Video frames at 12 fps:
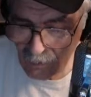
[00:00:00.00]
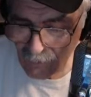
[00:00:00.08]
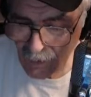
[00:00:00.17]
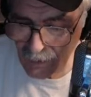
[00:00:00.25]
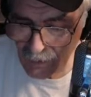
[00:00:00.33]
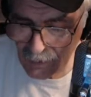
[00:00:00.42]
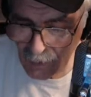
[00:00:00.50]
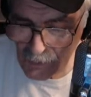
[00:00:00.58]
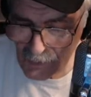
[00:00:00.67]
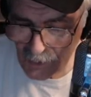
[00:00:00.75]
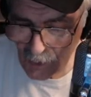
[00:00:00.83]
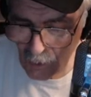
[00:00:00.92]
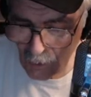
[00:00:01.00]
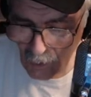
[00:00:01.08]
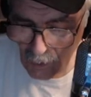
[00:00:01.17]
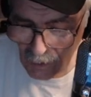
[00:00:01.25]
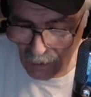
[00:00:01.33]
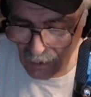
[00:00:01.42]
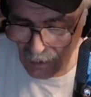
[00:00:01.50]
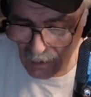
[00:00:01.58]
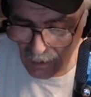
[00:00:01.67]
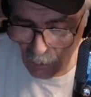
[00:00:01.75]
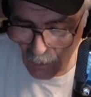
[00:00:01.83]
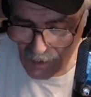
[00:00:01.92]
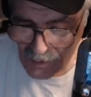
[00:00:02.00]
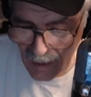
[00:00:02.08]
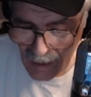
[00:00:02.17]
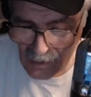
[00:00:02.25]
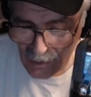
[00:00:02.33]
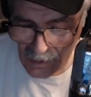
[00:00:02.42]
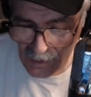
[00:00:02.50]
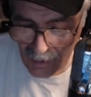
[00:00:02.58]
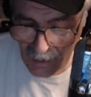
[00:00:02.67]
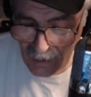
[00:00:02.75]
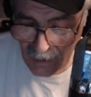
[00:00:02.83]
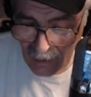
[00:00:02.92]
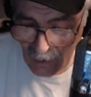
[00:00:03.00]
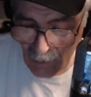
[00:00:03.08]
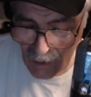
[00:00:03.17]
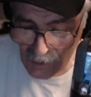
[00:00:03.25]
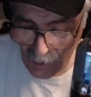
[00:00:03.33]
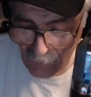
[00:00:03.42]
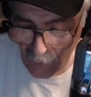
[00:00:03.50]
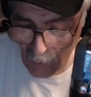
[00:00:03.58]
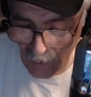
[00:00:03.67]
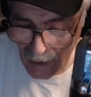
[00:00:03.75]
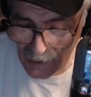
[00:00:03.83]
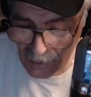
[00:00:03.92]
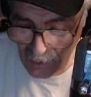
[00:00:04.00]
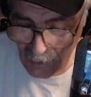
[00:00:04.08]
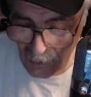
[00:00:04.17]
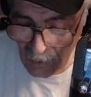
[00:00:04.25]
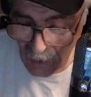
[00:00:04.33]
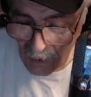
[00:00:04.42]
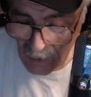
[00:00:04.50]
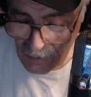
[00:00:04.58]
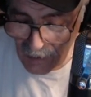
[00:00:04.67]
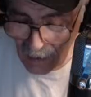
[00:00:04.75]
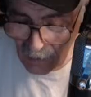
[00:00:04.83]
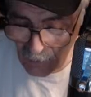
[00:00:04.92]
Very good. That was Joel in West Ashland City. Kilo Oscar 4 Oscar Tango